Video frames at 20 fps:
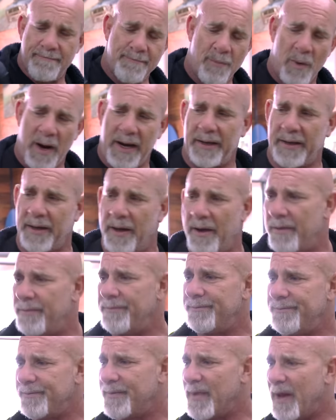Way to go.
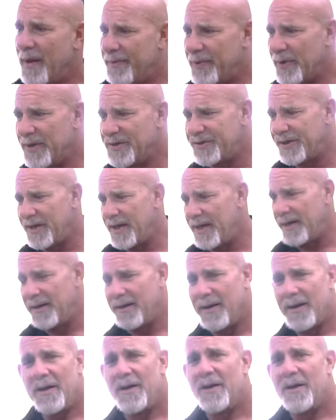I appreciate it.